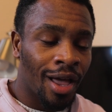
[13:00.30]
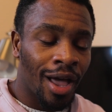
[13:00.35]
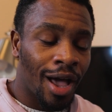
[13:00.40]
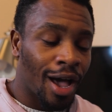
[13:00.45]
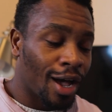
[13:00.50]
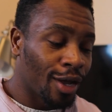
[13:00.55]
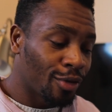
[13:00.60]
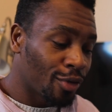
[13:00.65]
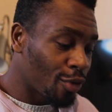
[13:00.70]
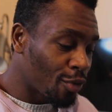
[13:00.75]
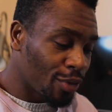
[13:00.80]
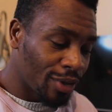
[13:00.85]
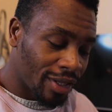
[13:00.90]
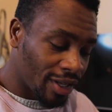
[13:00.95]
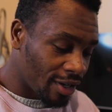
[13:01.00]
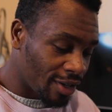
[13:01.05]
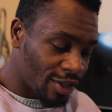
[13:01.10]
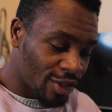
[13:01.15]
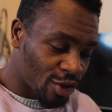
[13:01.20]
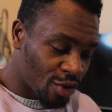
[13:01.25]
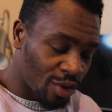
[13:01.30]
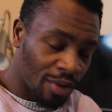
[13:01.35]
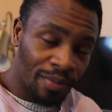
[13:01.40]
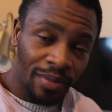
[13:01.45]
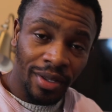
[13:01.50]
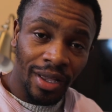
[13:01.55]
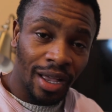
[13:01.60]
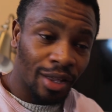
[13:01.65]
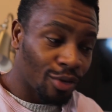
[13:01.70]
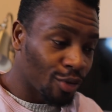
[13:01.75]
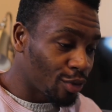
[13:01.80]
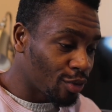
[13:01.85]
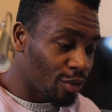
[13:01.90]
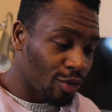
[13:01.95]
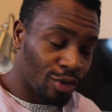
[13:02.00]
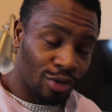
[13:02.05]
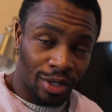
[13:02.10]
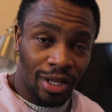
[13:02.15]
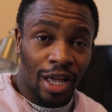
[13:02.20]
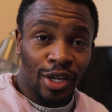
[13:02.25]
I don't read any script.
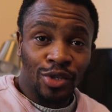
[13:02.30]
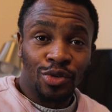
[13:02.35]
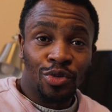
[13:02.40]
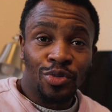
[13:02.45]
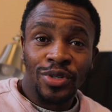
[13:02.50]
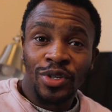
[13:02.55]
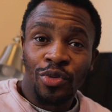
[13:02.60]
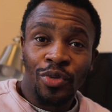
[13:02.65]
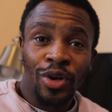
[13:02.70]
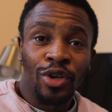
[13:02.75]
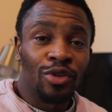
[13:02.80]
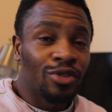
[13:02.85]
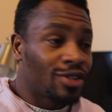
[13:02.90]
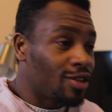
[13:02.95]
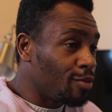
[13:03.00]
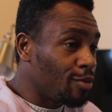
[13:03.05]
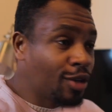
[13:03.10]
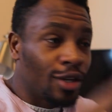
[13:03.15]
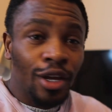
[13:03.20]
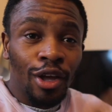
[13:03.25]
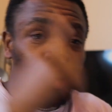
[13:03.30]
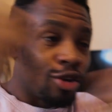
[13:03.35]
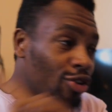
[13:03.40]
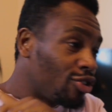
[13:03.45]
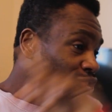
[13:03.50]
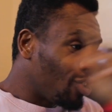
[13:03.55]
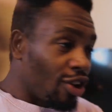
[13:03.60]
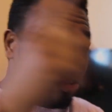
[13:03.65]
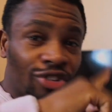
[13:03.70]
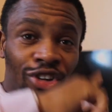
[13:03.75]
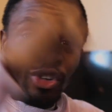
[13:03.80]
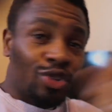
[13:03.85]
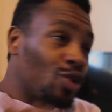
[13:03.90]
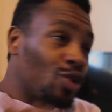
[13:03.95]
That's the reason why you see me changing